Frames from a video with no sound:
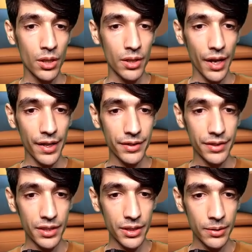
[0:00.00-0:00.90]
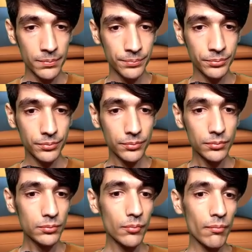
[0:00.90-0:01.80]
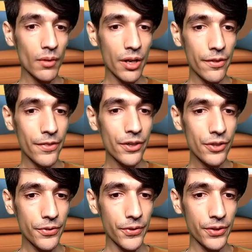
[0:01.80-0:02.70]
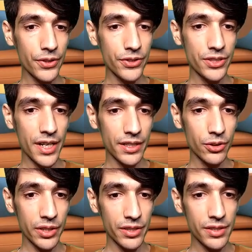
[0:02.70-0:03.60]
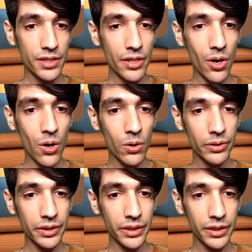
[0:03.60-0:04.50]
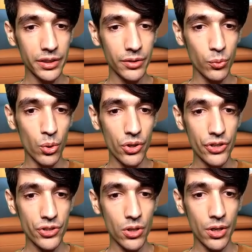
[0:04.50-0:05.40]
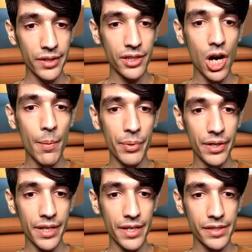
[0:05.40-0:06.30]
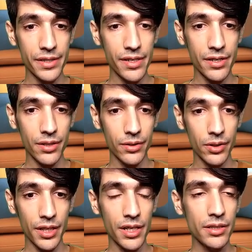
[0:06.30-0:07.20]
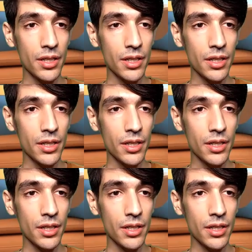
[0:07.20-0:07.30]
And the third thing is that you can see all the words are in uppercase here, okay,